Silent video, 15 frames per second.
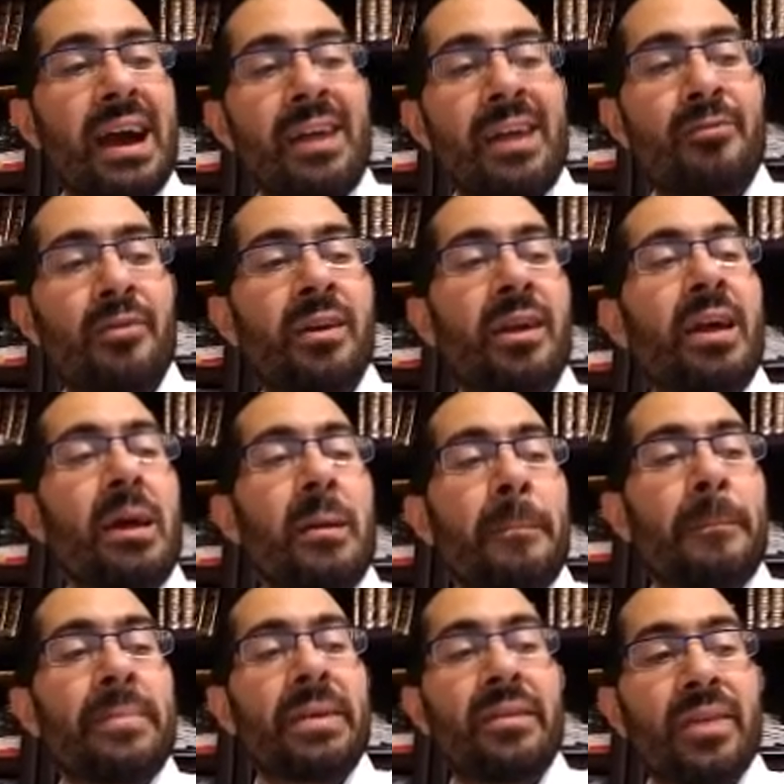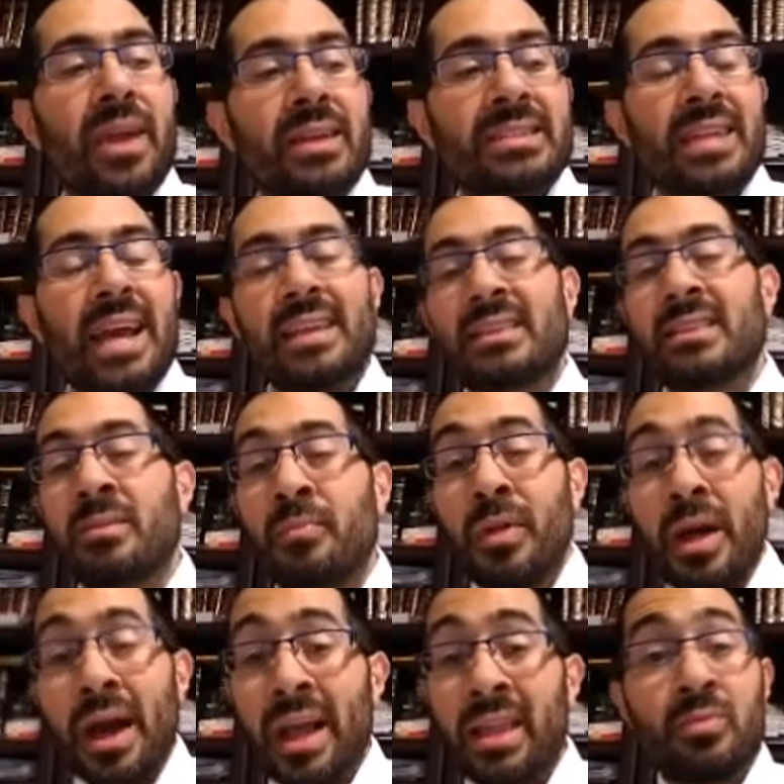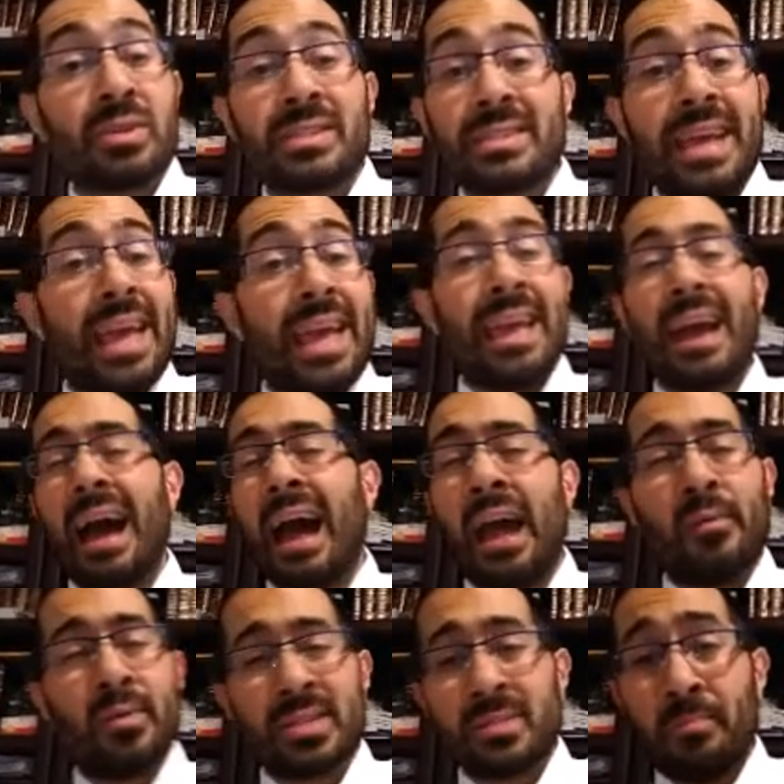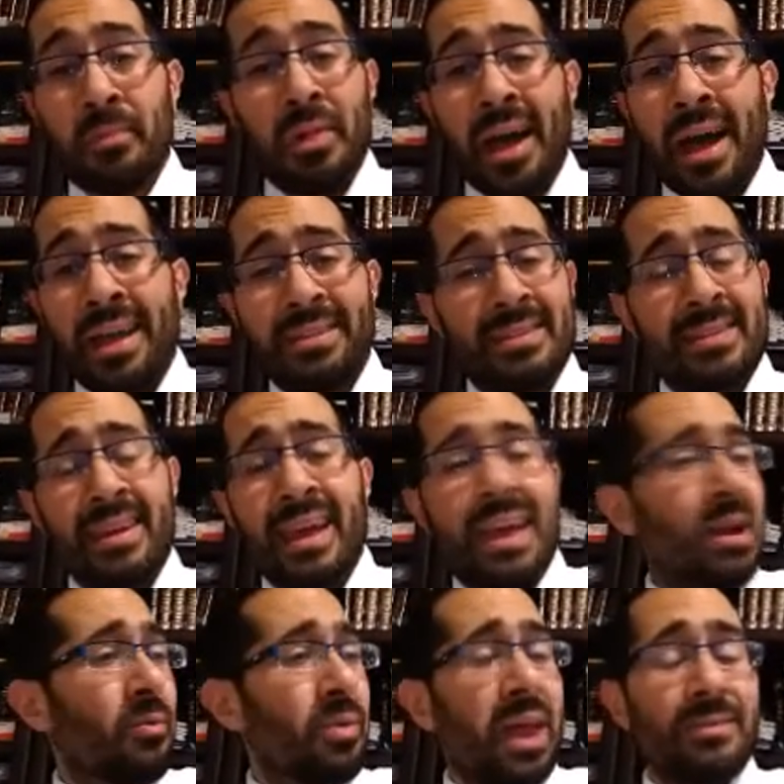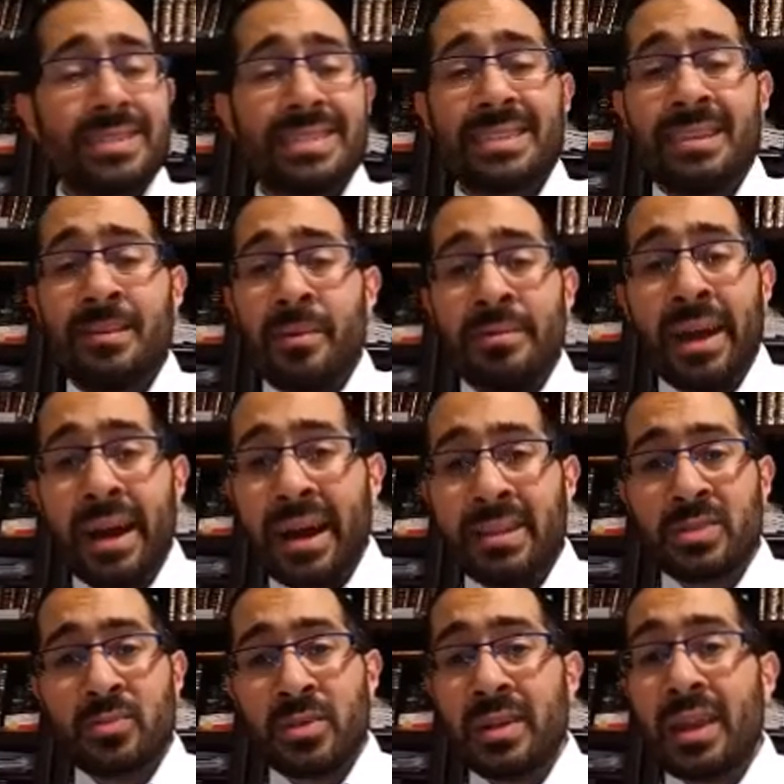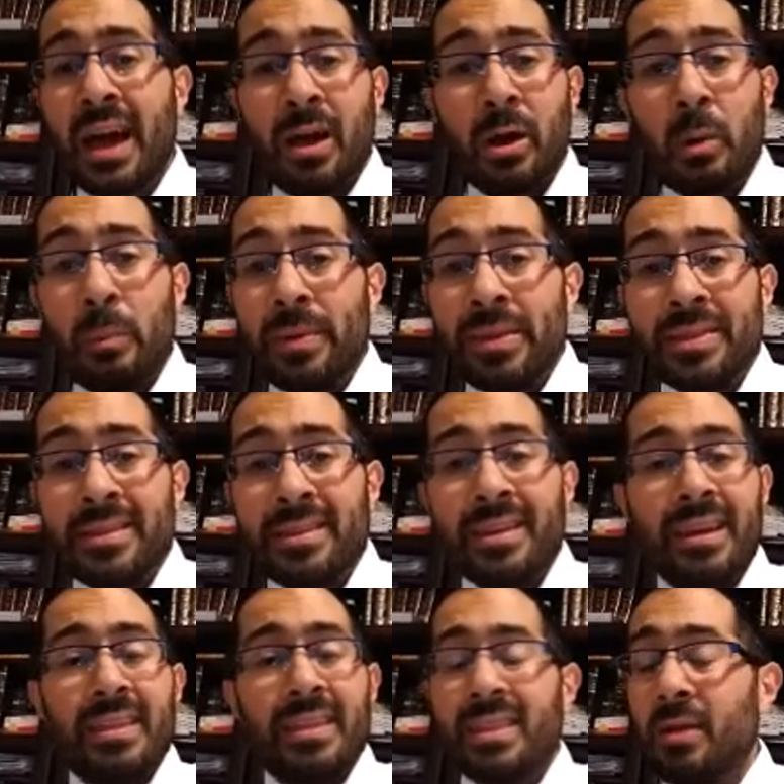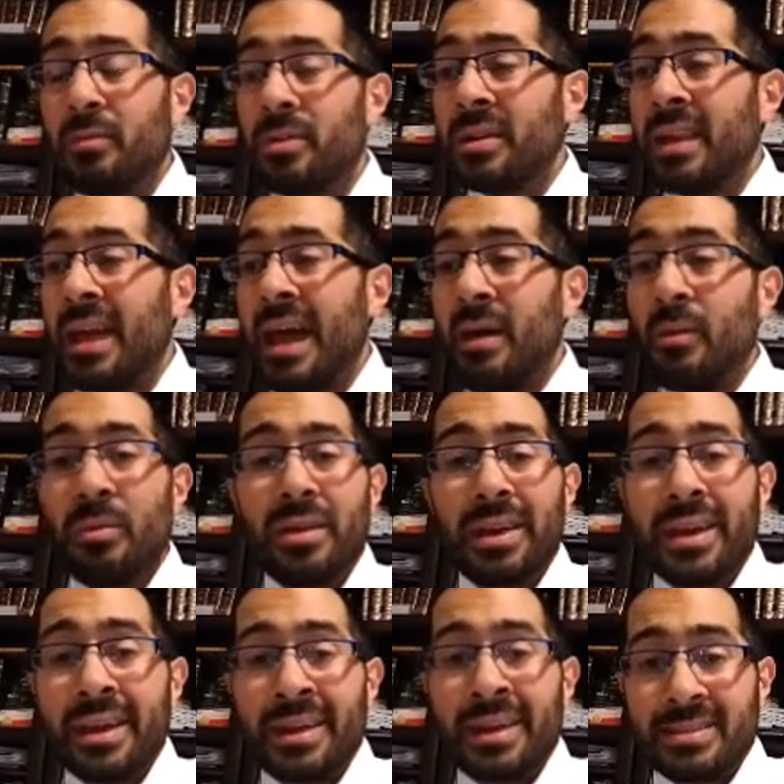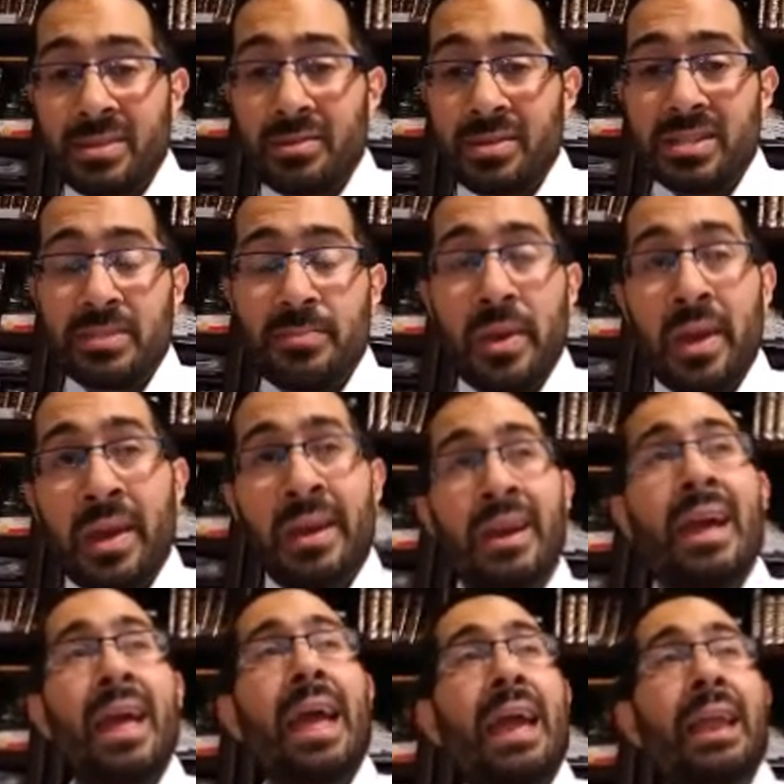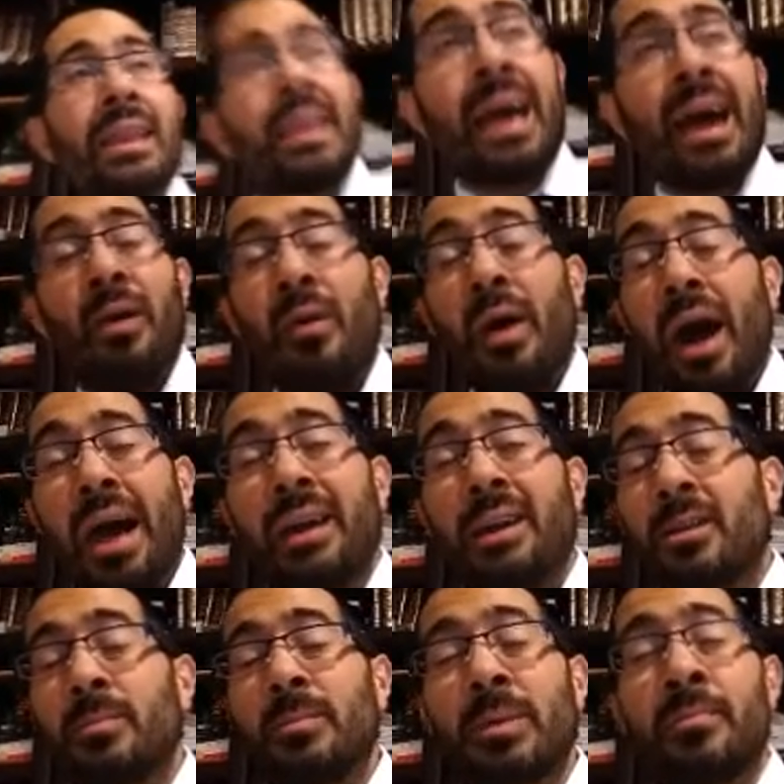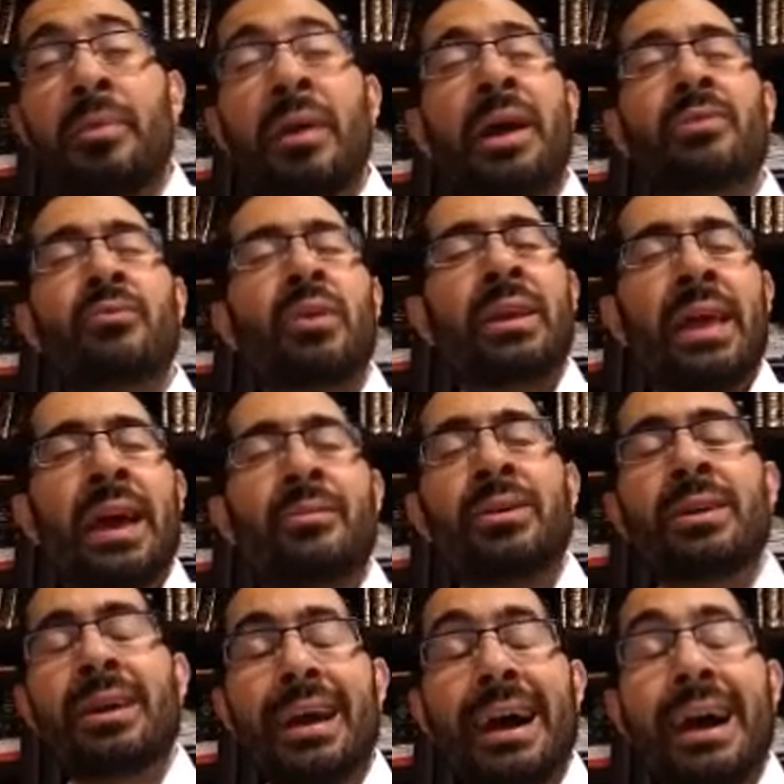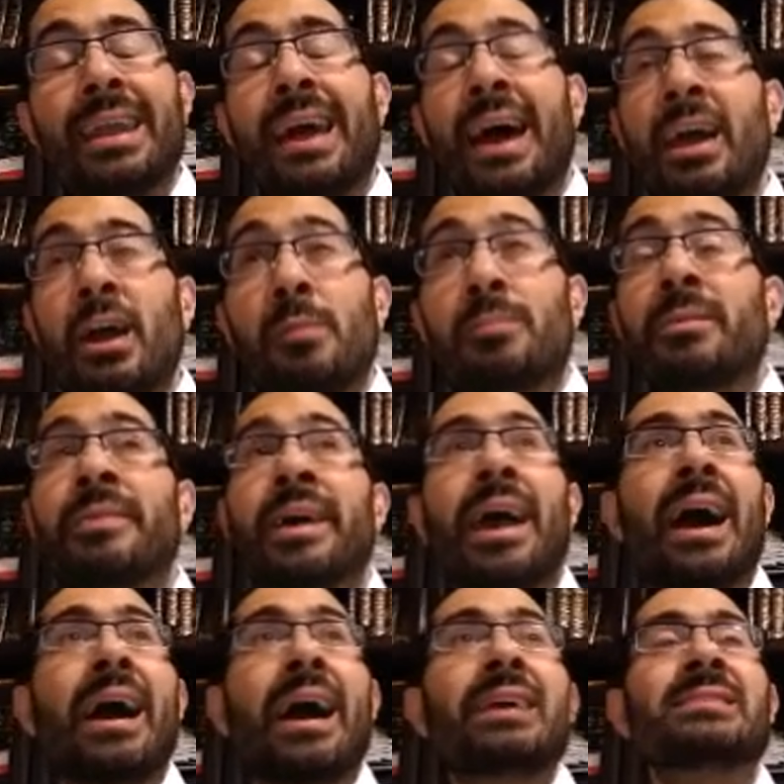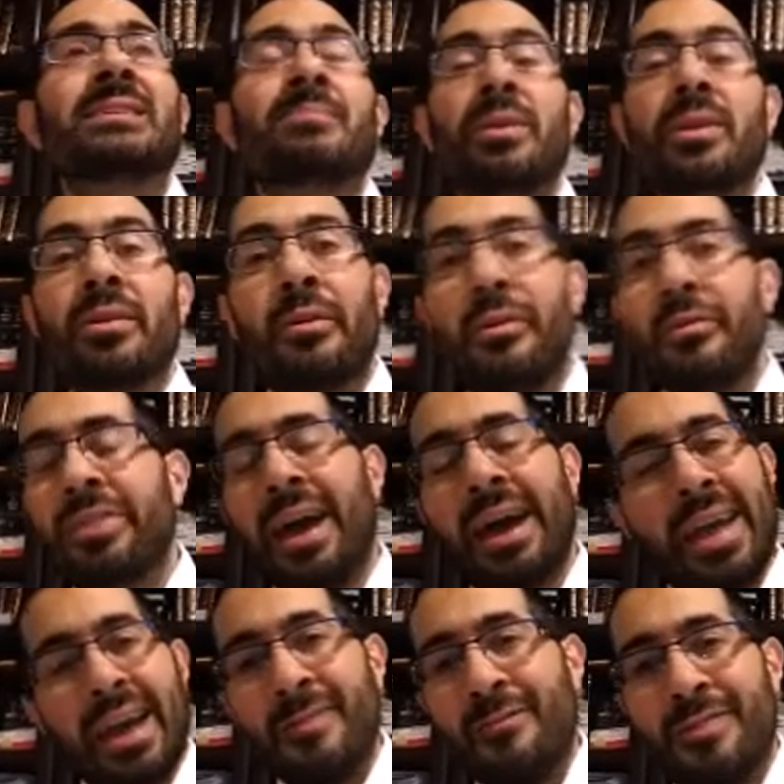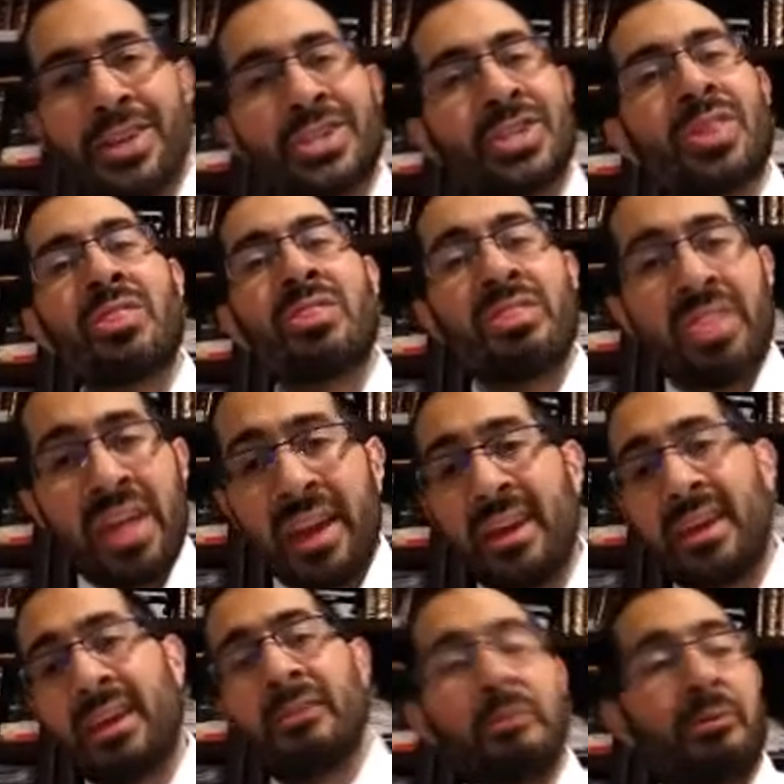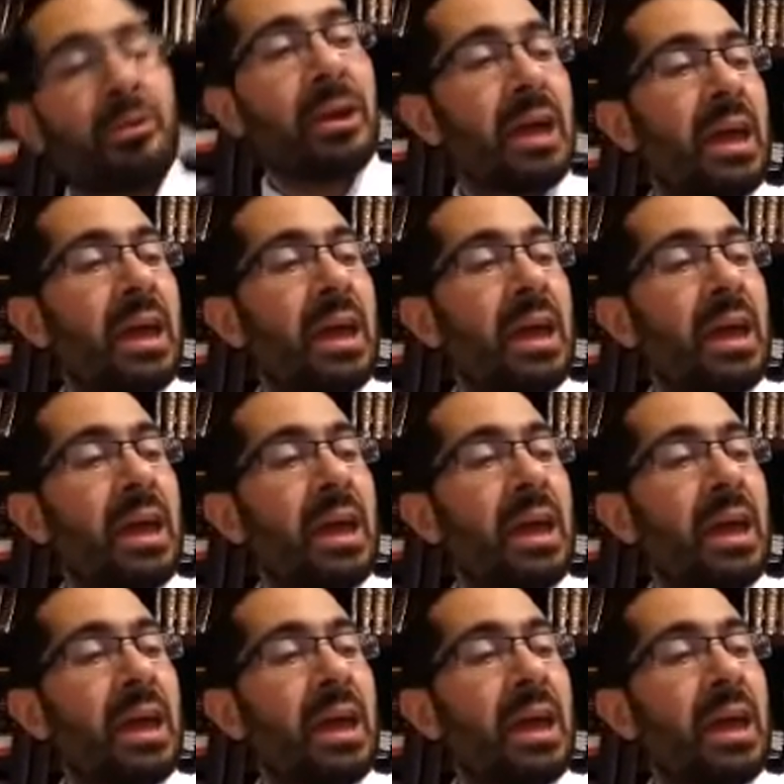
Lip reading: God for giving sight to the blind. We're saying, I was blind. When I was sleeping, my eyes were not opened. They were not working, so to speak. And now I could be blind right now, and God, I open my eyes, and behold, I have vision. Thank you.